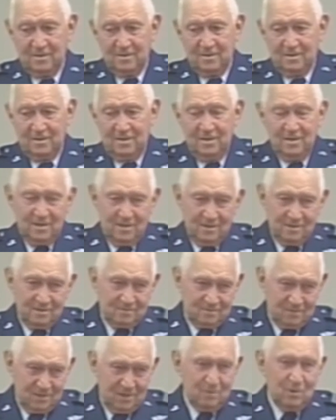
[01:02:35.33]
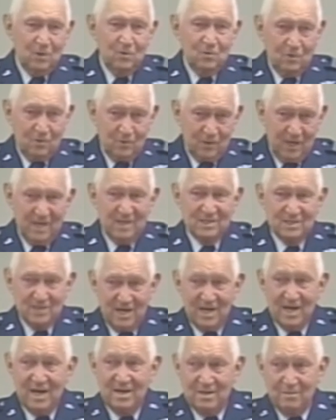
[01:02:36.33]
he had done come over on the
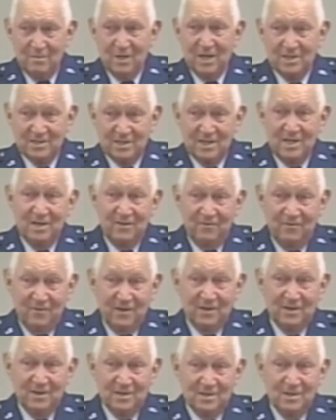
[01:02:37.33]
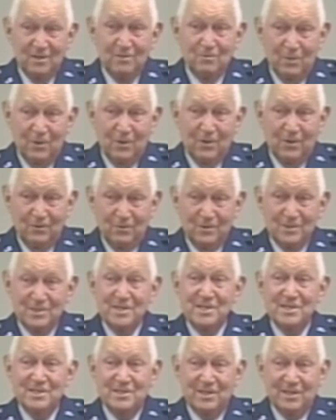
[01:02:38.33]
outside, you might say. He figured there's no point in
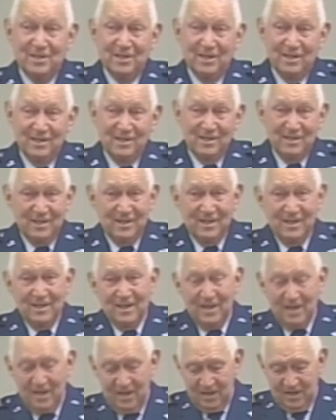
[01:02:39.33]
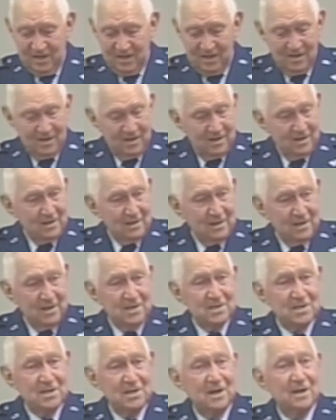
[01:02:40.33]
resisting. And
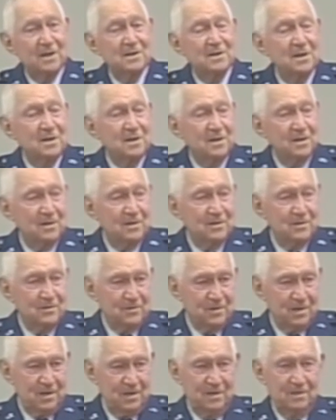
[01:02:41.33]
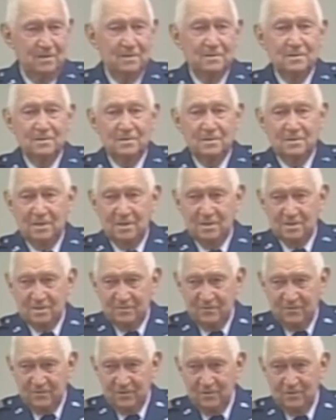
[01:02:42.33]
he said, I take you to a hotel and get
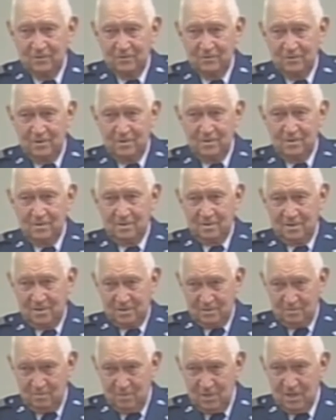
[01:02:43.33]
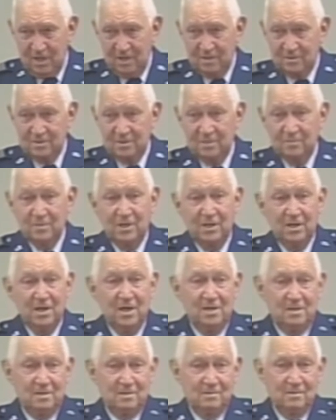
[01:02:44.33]
some food. Get a meal, something to
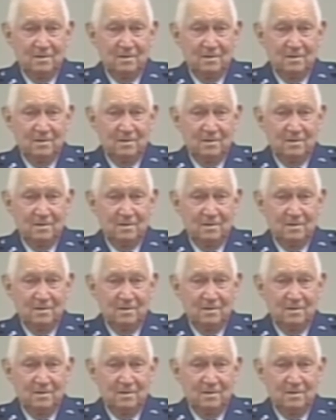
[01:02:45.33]
eat.